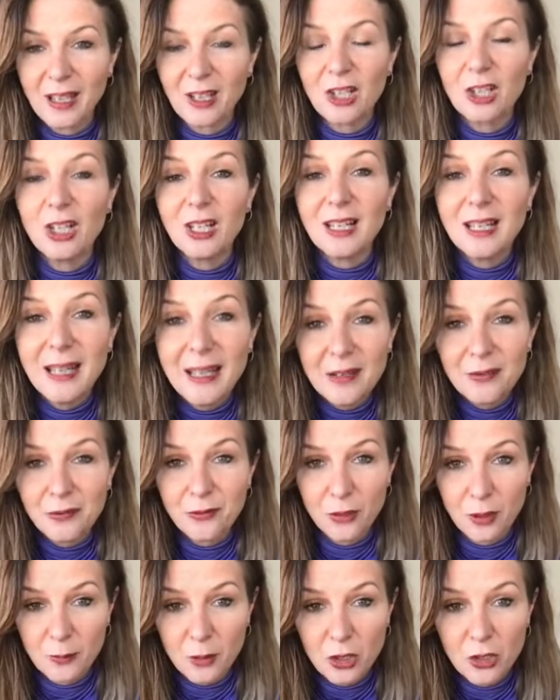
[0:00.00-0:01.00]
And
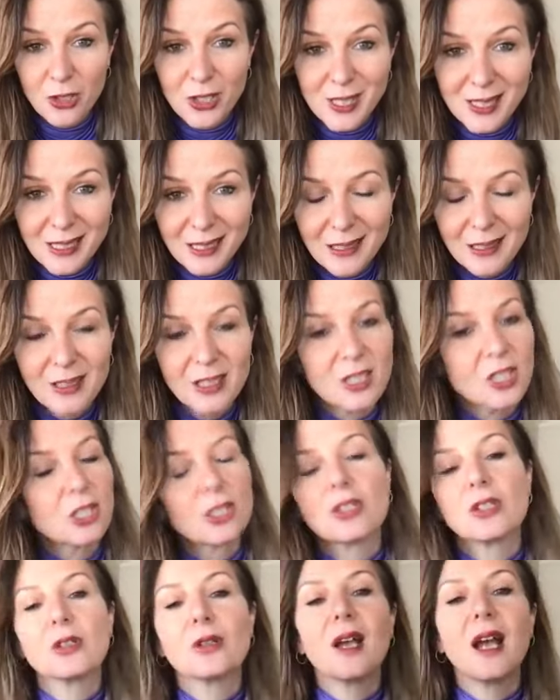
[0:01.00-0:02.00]
Colette from New Zealand,
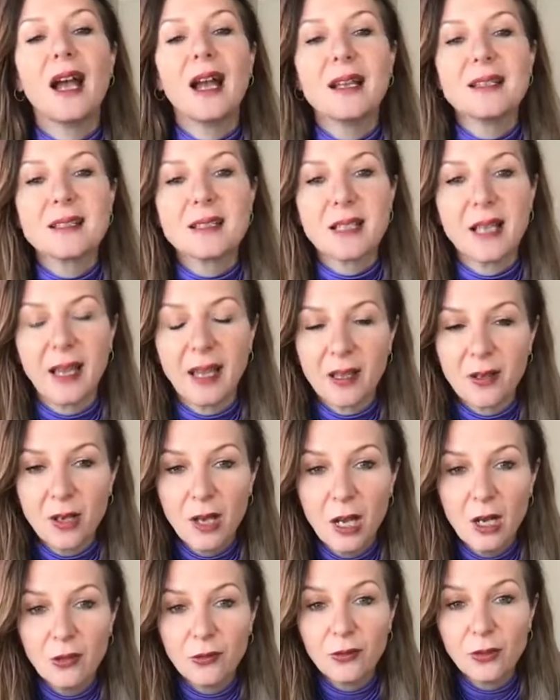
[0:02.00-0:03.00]
who has
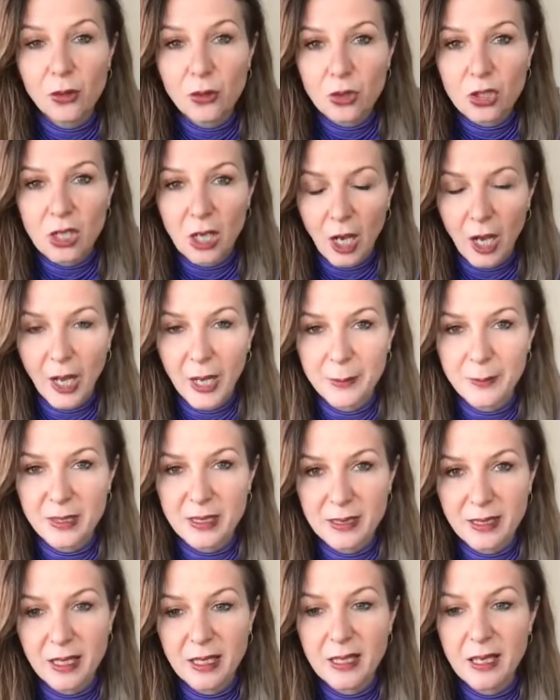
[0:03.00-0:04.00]
a full-time
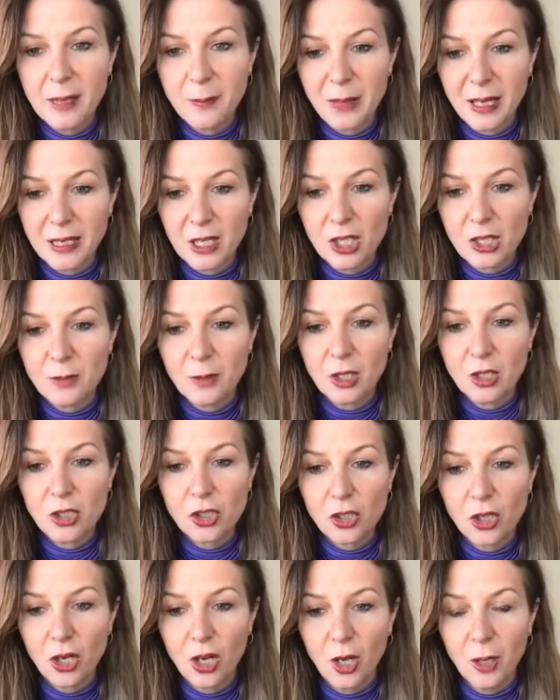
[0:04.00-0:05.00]
senior management
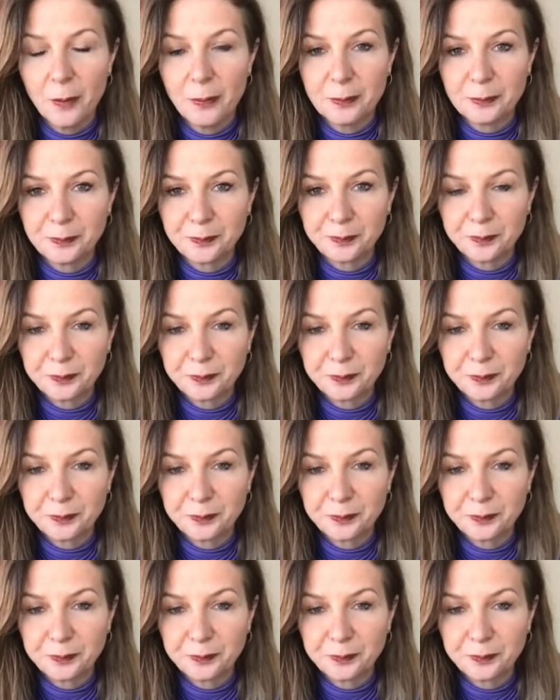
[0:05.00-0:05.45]
job